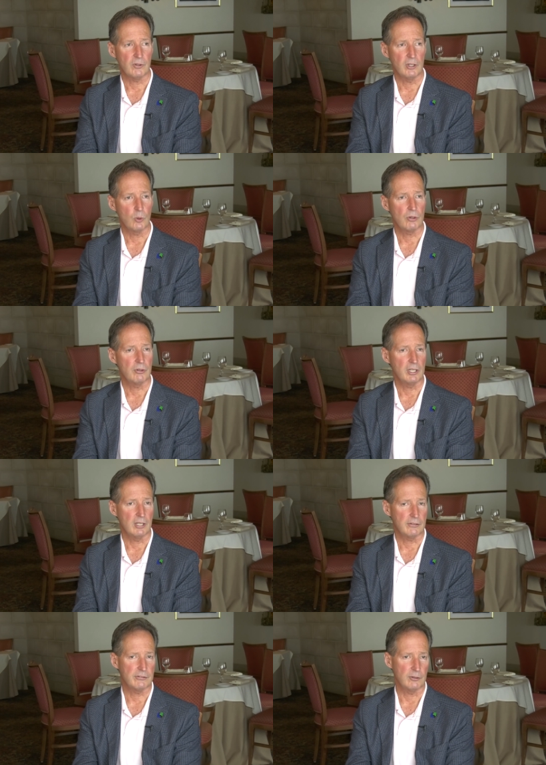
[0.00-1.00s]
in order to
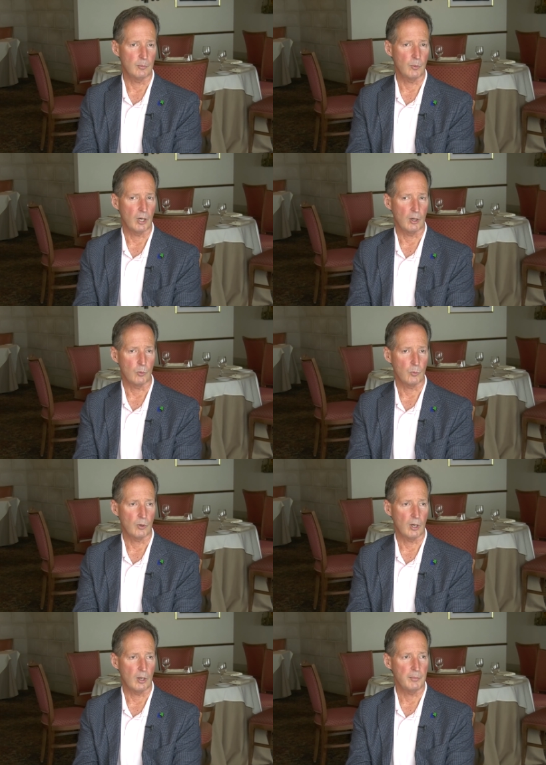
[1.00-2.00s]
get some uh,
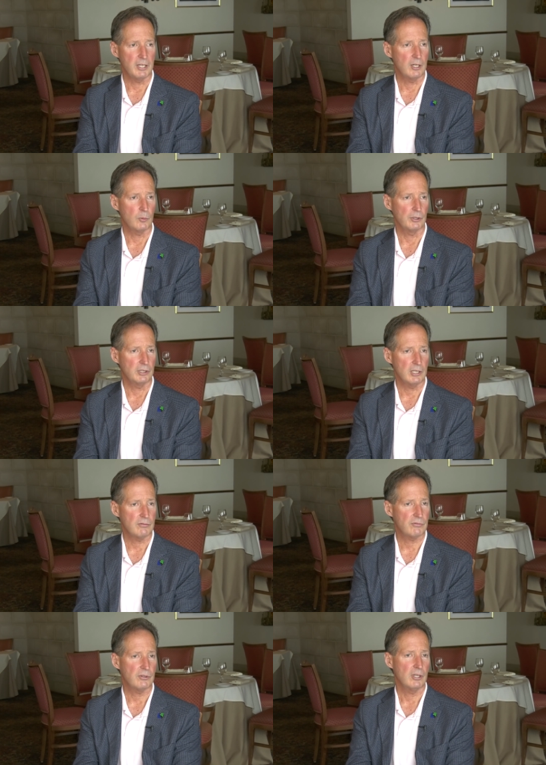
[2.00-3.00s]
immediate
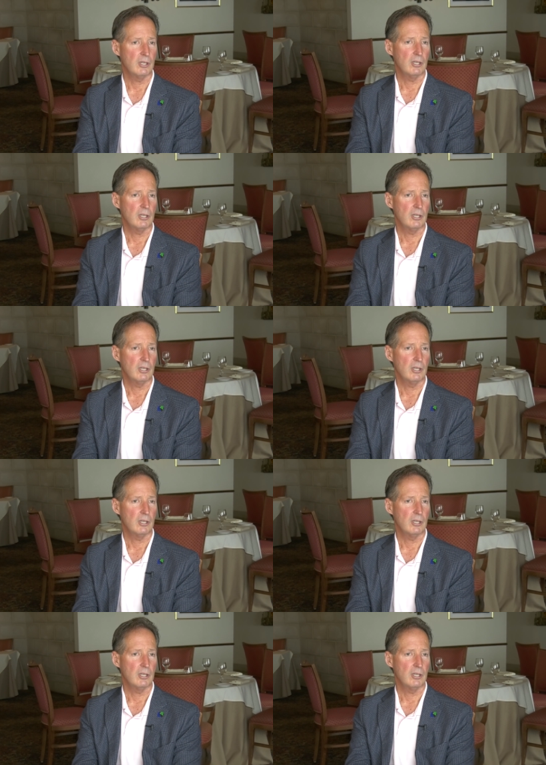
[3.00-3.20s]
relief,